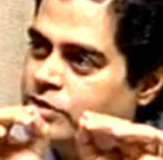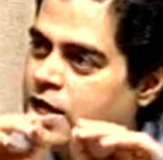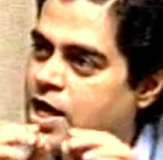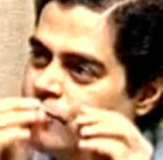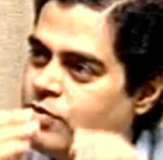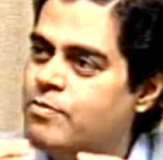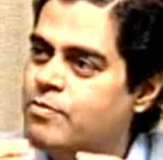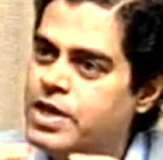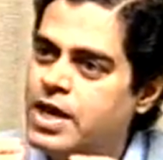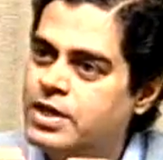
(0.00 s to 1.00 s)
And from
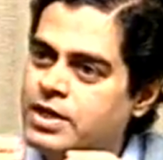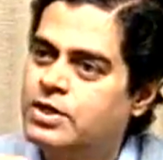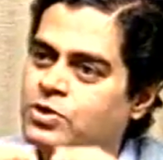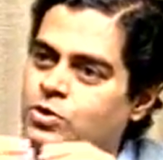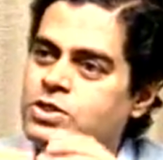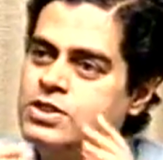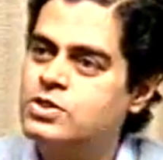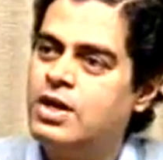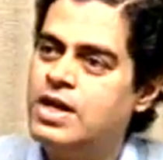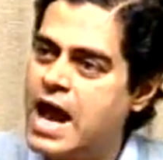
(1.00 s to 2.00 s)
there, it grows. It is
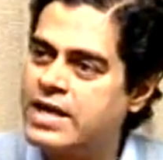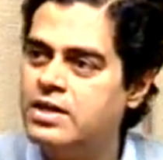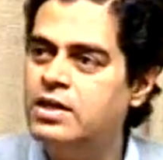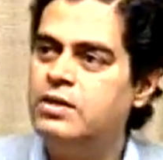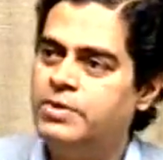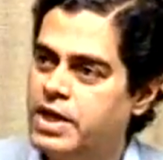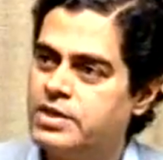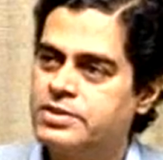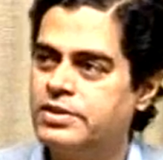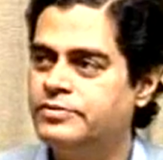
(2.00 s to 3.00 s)
called lateral
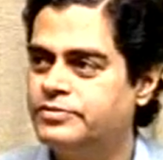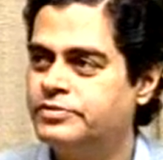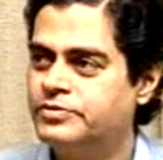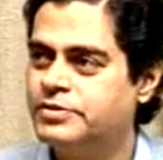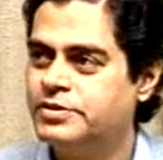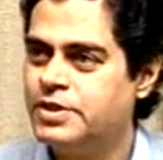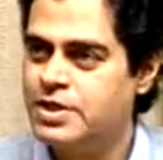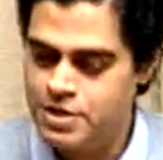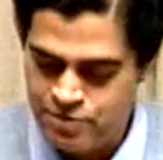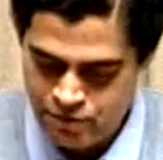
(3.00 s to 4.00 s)
epitaxy.
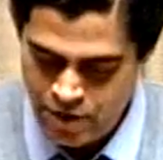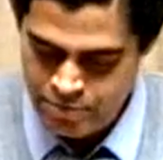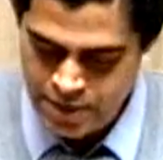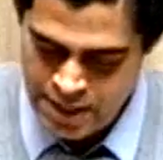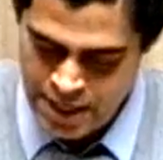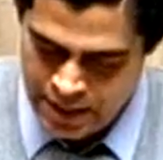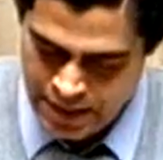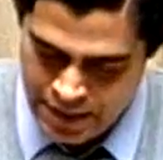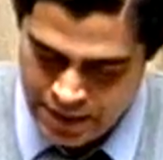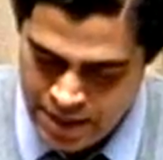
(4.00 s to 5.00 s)
From here,
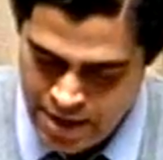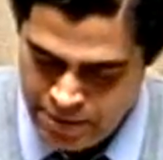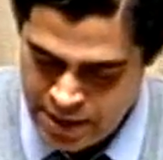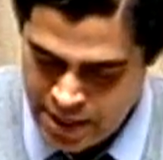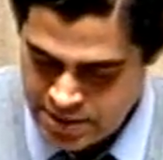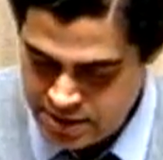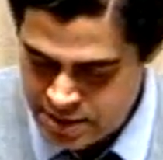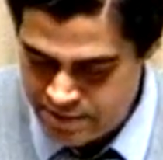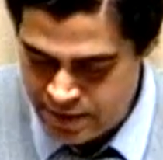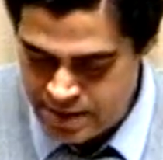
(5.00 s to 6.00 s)
the epitaxy
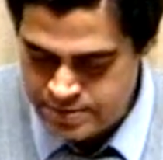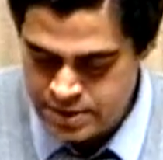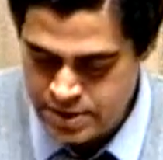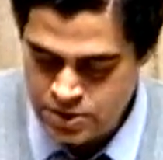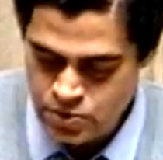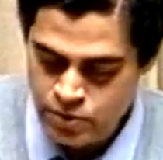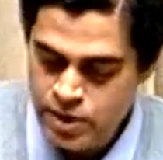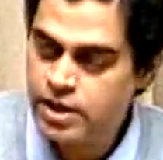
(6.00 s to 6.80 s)
develops this way and